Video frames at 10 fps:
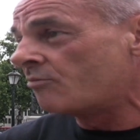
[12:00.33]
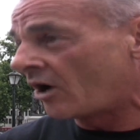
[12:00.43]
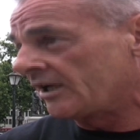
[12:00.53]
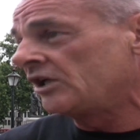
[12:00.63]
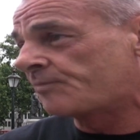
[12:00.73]

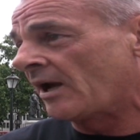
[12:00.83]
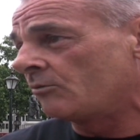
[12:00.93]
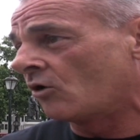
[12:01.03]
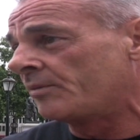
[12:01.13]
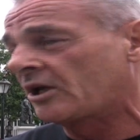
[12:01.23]
by these
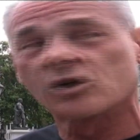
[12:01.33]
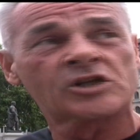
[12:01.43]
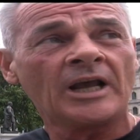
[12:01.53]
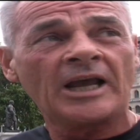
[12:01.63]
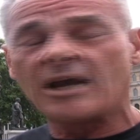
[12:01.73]
people
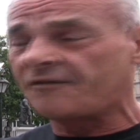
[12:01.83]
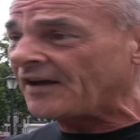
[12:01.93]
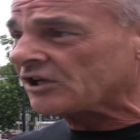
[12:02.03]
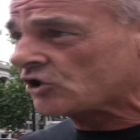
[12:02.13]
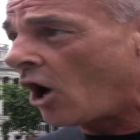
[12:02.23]
because it
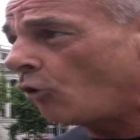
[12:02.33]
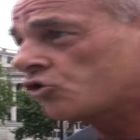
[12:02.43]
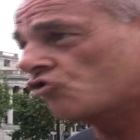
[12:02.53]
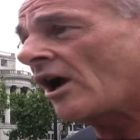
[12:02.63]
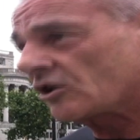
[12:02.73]
affects the whole
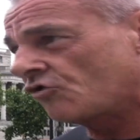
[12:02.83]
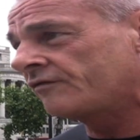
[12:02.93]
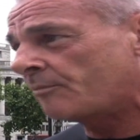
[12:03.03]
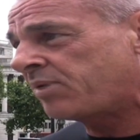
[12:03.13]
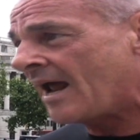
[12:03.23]
structure
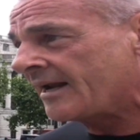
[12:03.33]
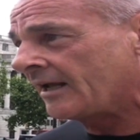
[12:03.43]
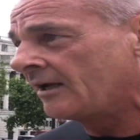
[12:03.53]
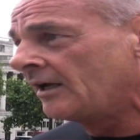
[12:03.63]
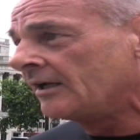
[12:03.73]
of the planet.
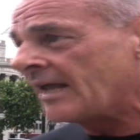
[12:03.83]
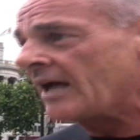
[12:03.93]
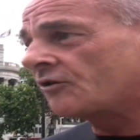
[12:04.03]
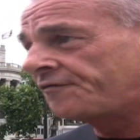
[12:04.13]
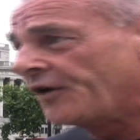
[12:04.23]

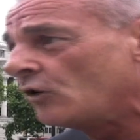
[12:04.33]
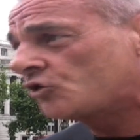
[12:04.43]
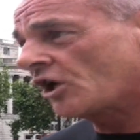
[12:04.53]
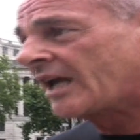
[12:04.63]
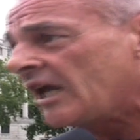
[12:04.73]
Now, the
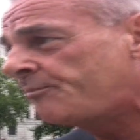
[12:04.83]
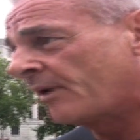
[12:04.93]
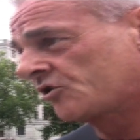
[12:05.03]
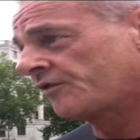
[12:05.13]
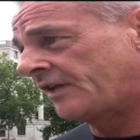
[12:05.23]
future
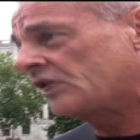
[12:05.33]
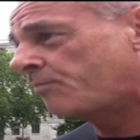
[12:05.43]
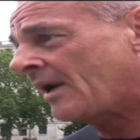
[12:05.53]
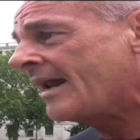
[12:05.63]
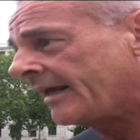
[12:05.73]
keepers of this
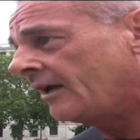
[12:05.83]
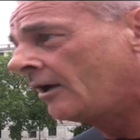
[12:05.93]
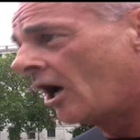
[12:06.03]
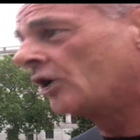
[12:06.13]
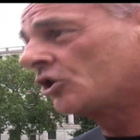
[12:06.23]
planet
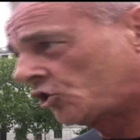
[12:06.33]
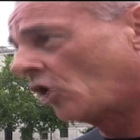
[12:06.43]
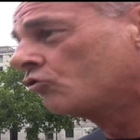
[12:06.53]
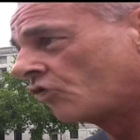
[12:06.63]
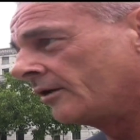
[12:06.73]
are the
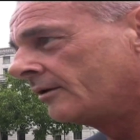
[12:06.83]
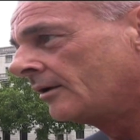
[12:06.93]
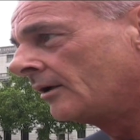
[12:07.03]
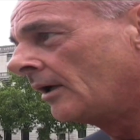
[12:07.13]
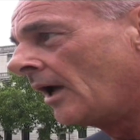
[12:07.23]
children.
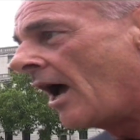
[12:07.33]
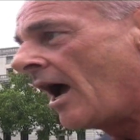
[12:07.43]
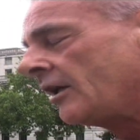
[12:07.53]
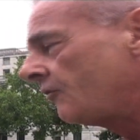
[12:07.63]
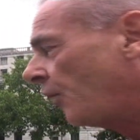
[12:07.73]

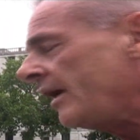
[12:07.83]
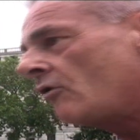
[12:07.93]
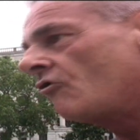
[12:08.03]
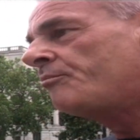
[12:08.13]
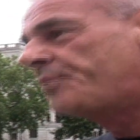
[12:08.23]
And if we
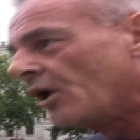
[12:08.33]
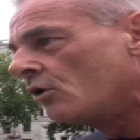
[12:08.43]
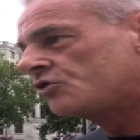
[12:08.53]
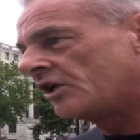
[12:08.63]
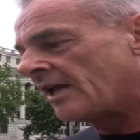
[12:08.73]
are
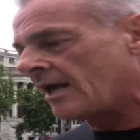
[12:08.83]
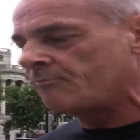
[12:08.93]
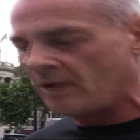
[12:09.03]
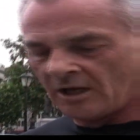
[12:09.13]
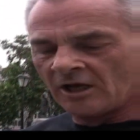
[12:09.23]
abusing
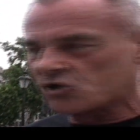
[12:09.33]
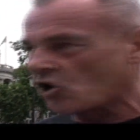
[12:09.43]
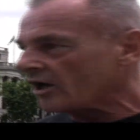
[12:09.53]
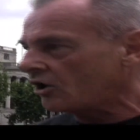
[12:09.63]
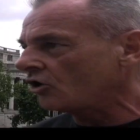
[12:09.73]
them
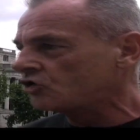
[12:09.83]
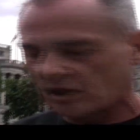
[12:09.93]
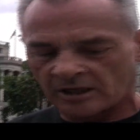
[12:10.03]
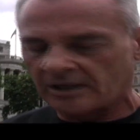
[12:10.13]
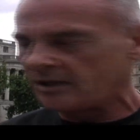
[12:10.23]

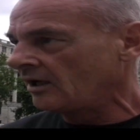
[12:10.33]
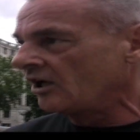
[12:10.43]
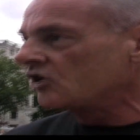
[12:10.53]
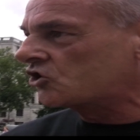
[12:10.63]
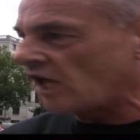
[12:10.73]
psychologically,
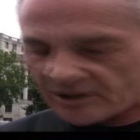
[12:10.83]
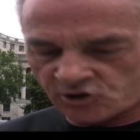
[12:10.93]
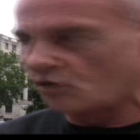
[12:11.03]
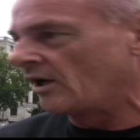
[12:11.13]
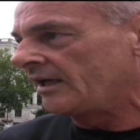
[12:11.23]

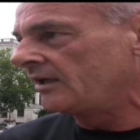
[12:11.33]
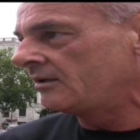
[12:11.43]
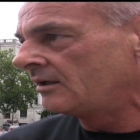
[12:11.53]
sexually,